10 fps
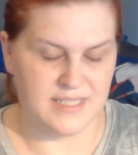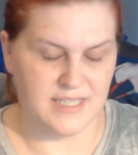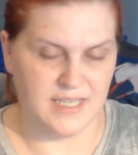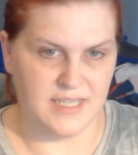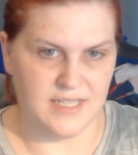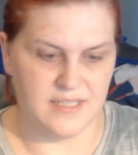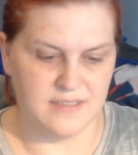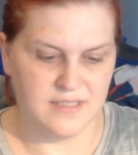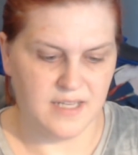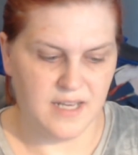and
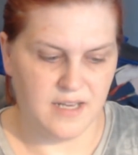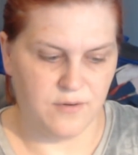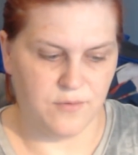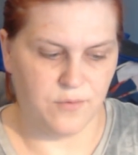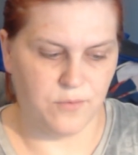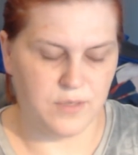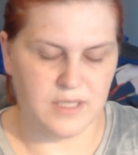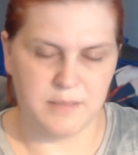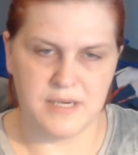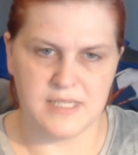
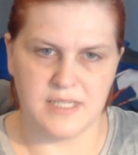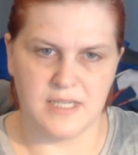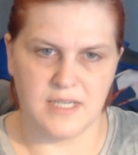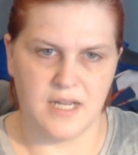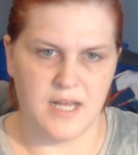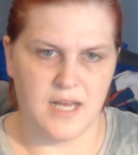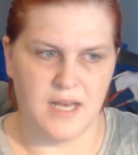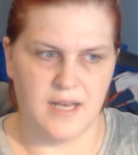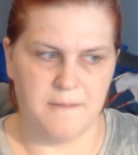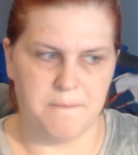really makes it
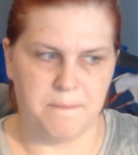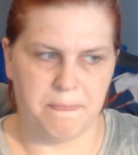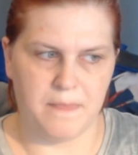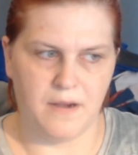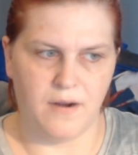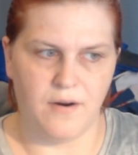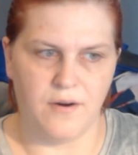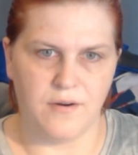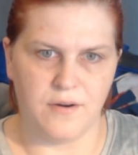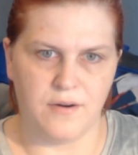
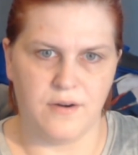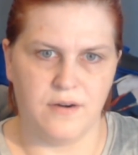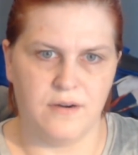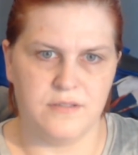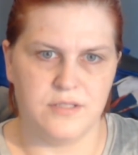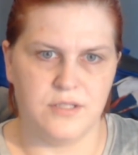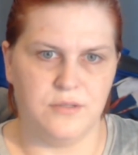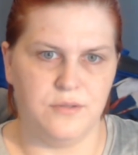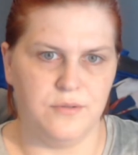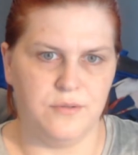harder
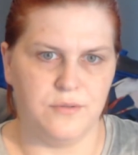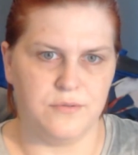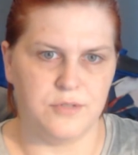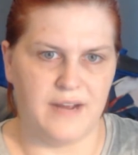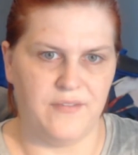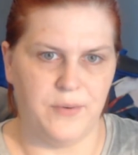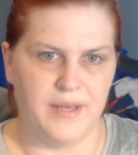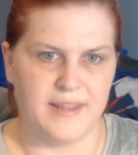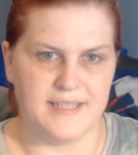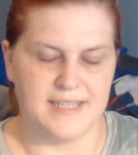to travel
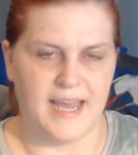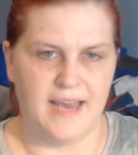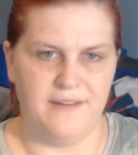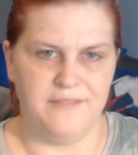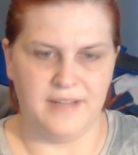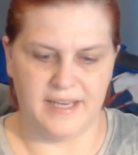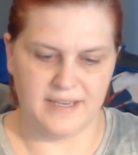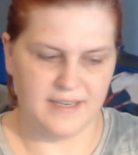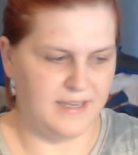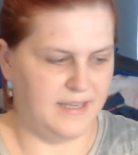with, because I have like
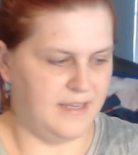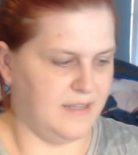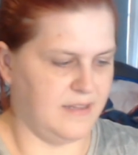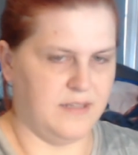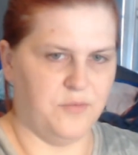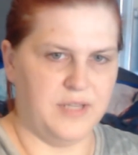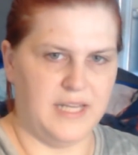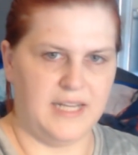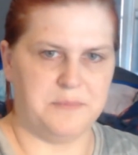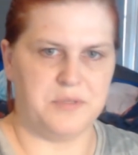the one
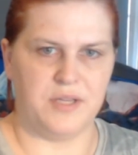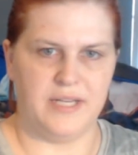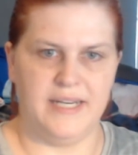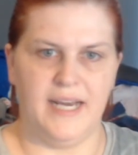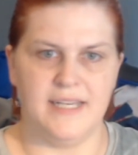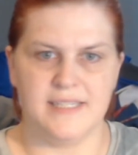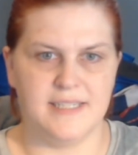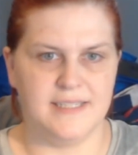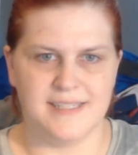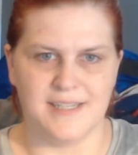that clips on the desk,
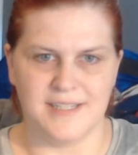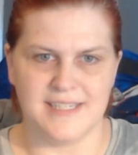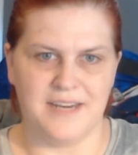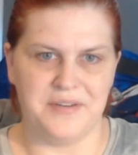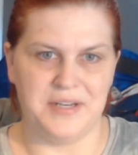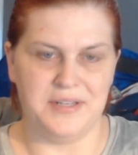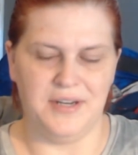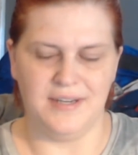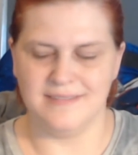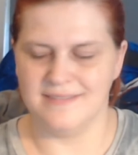so it's not very
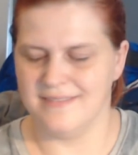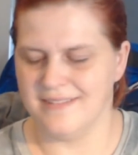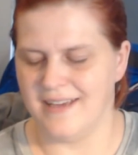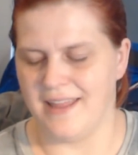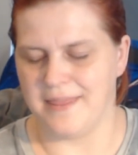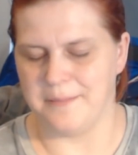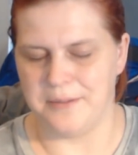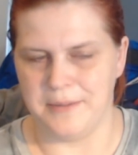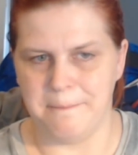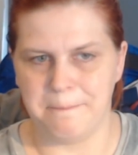long at the
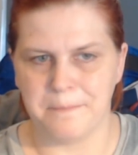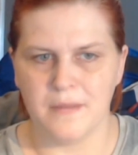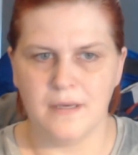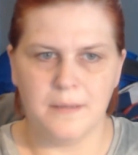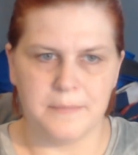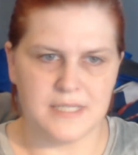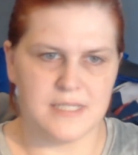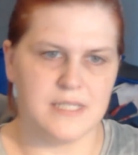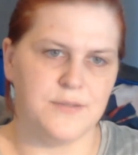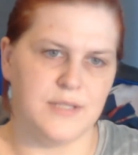moment. But this
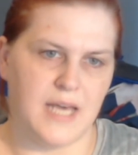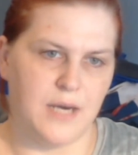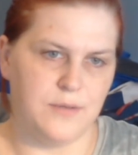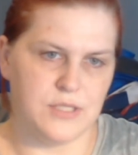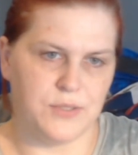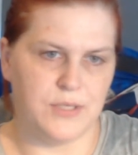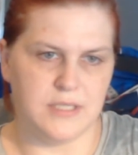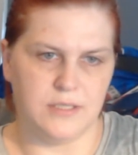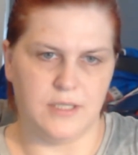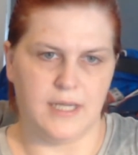is what that one's going
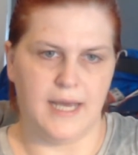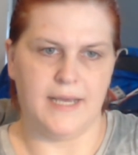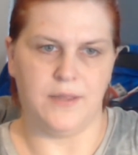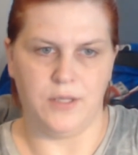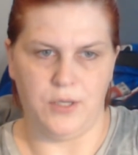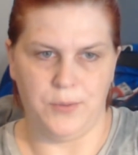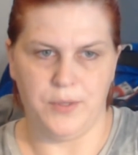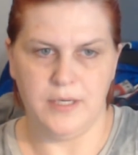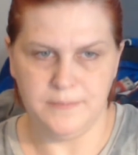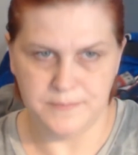to look like in the long
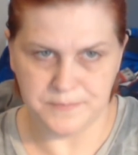run.